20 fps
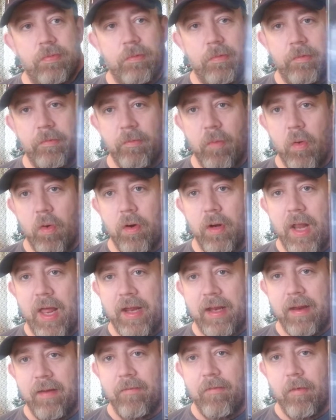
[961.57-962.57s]
more
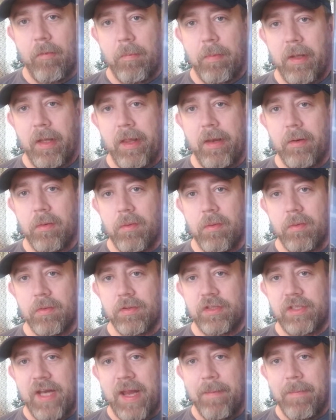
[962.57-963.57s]
like a political
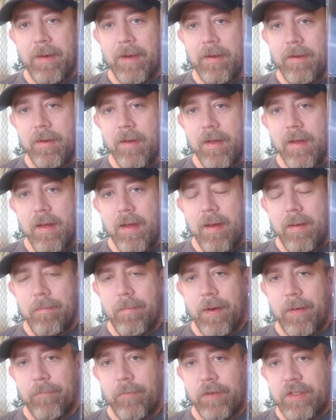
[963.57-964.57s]
statement.
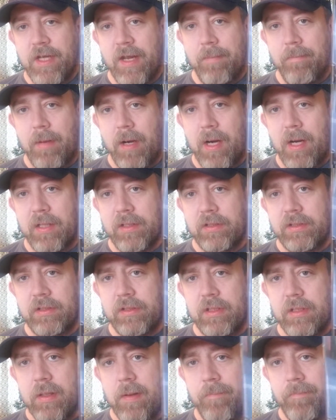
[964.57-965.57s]
But for 10
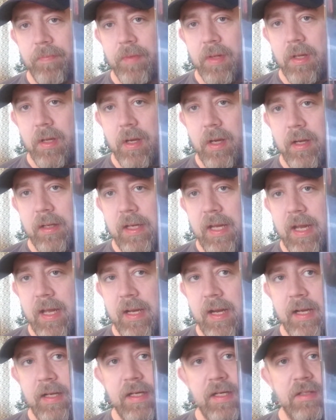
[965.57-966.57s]
bucks, again,
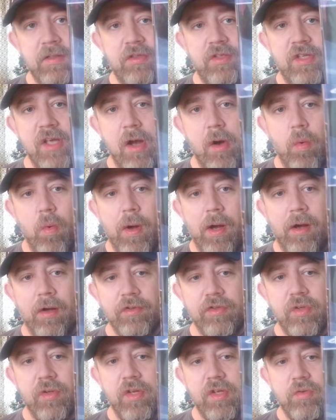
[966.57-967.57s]
I didn't sell well,
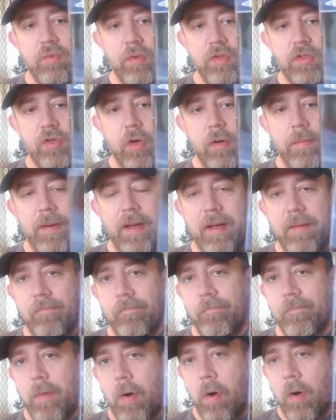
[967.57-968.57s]
so this one's going to be
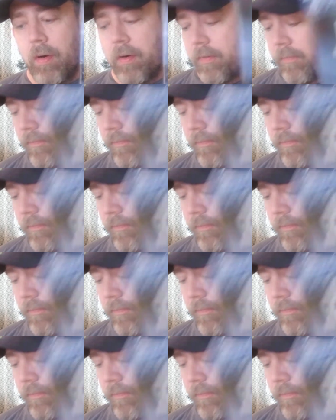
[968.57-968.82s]
hard to